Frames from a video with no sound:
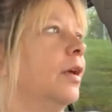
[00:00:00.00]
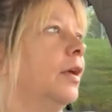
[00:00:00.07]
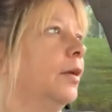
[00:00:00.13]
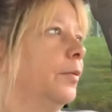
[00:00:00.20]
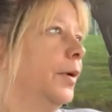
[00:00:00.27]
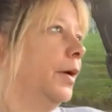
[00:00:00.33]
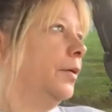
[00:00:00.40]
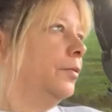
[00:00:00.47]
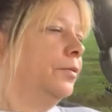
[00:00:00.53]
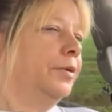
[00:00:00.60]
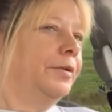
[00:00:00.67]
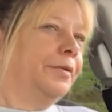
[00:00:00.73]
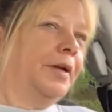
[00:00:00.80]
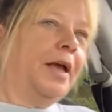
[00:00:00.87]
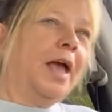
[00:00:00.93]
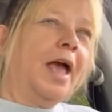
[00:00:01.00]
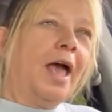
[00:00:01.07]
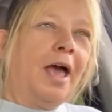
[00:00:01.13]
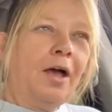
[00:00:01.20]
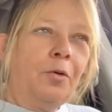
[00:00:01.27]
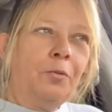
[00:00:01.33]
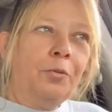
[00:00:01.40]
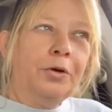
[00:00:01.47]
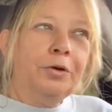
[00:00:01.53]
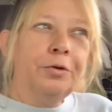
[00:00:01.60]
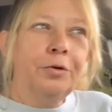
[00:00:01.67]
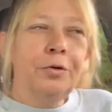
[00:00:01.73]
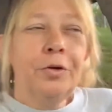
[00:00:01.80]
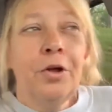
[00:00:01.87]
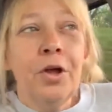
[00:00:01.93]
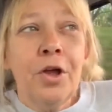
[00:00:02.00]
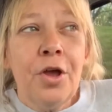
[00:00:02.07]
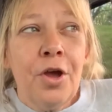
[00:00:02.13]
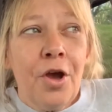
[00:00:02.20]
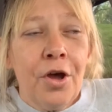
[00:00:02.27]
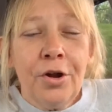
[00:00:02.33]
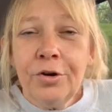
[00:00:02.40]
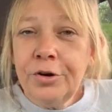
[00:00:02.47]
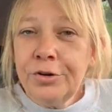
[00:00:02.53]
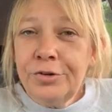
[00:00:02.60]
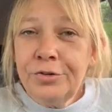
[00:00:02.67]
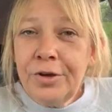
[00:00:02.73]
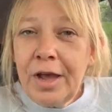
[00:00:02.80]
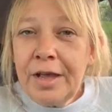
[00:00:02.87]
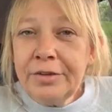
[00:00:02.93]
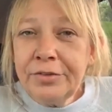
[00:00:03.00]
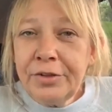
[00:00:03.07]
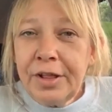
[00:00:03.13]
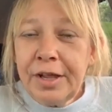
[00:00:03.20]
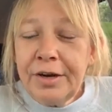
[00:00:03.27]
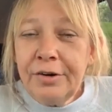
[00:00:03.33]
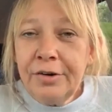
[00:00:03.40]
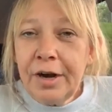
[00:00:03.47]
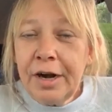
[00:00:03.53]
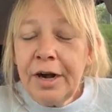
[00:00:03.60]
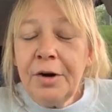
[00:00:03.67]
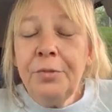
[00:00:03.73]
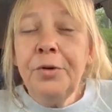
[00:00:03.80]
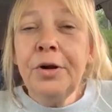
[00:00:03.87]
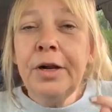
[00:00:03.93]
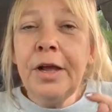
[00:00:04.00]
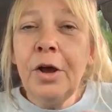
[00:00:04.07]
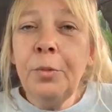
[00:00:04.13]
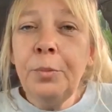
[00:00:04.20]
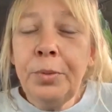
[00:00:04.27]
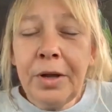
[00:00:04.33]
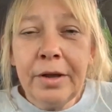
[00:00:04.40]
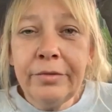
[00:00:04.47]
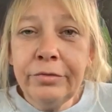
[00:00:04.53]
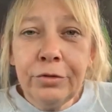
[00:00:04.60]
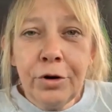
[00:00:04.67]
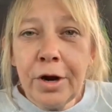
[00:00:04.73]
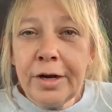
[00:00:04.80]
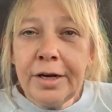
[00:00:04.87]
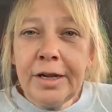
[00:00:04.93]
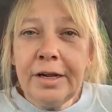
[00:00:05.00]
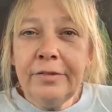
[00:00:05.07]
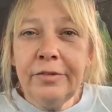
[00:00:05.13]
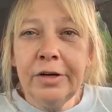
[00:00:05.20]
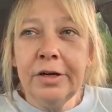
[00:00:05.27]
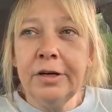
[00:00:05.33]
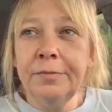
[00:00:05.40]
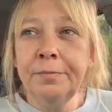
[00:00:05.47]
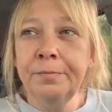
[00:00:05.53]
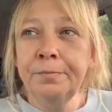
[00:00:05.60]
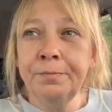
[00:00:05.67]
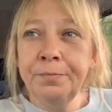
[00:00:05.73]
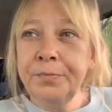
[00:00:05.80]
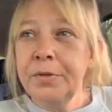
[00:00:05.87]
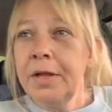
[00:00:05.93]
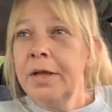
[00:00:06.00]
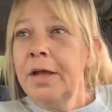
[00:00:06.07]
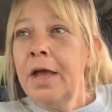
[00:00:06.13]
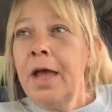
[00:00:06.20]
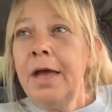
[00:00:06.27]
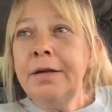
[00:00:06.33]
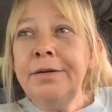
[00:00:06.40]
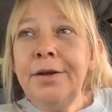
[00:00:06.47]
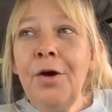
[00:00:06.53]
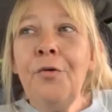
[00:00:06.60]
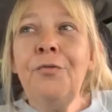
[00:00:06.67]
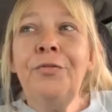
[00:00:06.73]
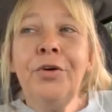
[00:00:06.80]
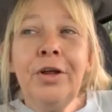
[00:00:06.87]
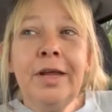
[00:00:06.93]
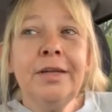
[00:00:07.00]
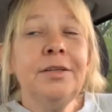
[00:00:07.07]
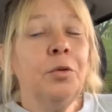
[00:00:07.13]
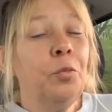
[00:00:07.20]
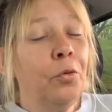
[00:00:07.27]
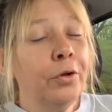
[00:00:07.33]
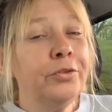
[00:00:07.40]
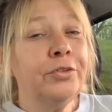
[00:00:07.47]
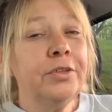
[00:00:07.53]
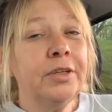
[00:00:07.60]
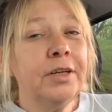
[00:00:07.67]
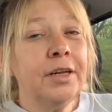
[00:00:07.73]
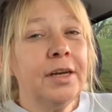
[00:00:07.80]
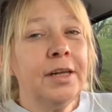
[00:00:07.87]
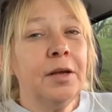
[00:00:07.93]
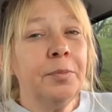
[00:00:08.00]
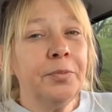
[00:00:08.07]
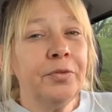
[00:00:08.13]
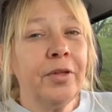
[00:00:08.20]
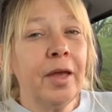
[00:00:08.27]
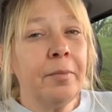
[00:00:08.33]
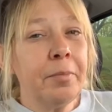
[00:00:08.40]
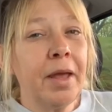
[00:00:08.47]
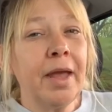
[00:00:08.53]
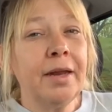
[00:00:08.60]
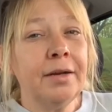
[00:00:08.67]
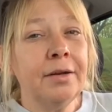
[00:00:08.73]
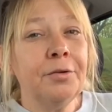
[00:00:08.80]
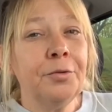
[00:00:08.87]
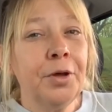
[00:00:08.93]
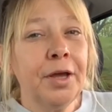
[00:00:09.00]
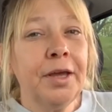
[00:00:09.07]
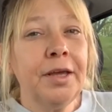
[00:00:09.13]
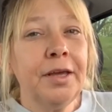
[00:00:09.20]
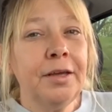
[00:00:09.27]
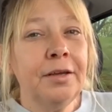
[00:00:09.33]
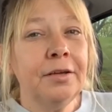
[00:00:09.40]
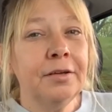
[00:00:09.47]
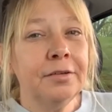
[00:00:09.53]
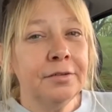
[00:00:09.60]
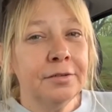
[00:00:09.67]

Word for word: Anyway, I will holler at you guys later. And I really hope you have a great evening. And don't forget to watch the clips I'm adding, okay?